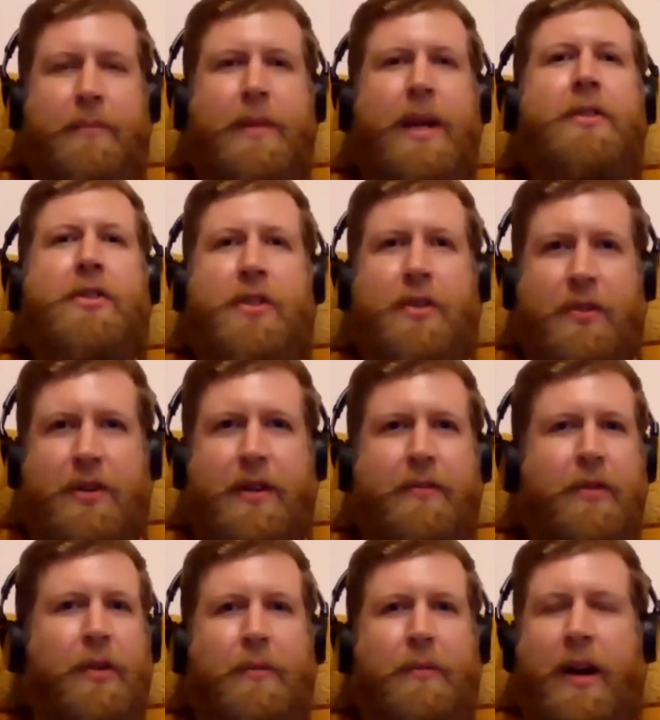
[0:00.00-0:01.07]
intuitive
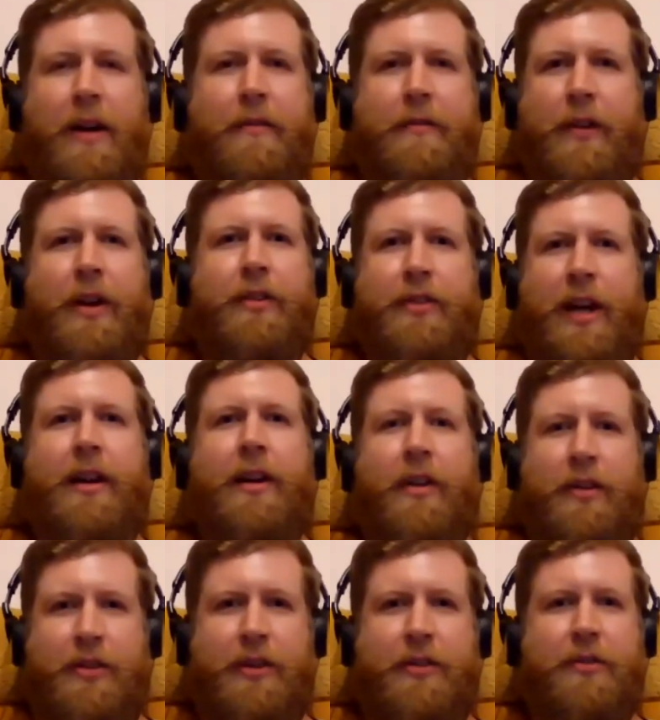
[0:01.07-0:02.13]
or uh, folk
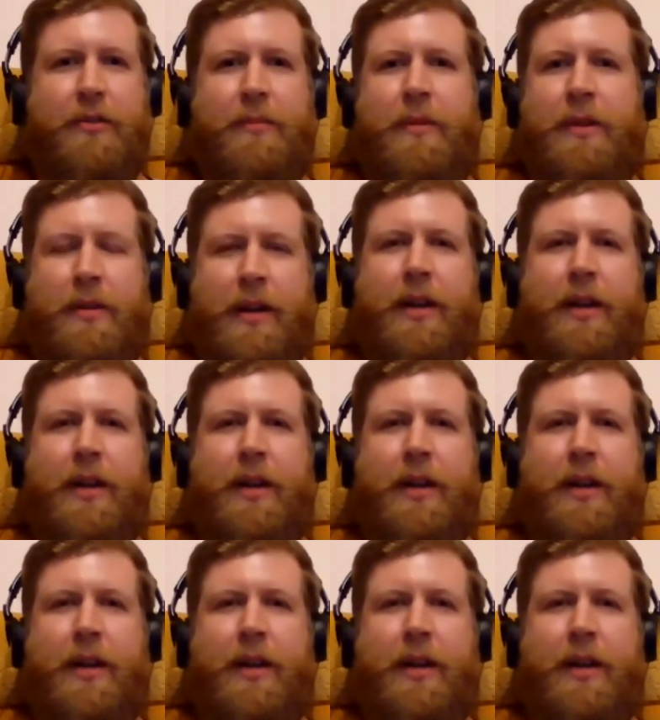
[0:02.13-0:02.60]
psychological